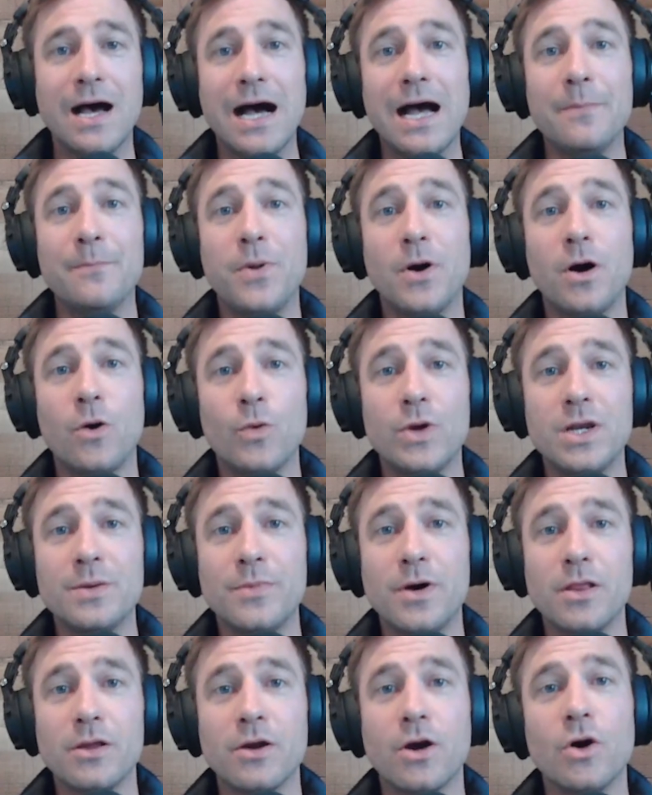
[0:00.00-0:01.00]
I'm Paul
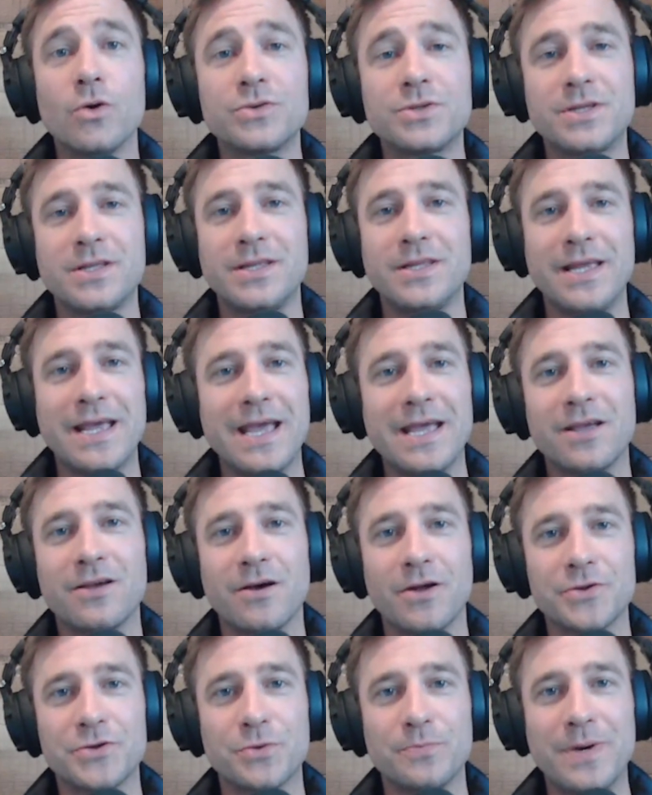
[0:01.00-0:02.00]
Windemuller, host of the
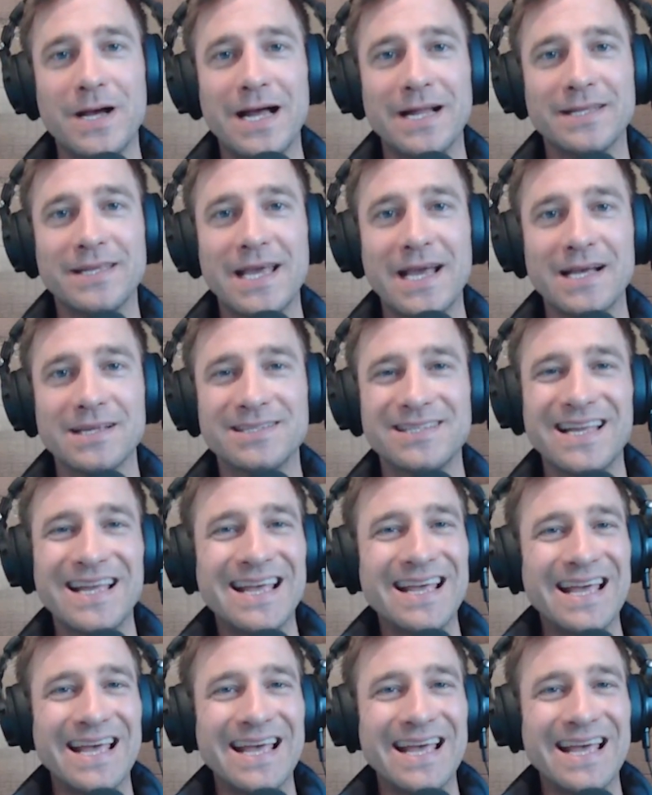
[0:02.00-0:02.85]
AgCulture Podcast,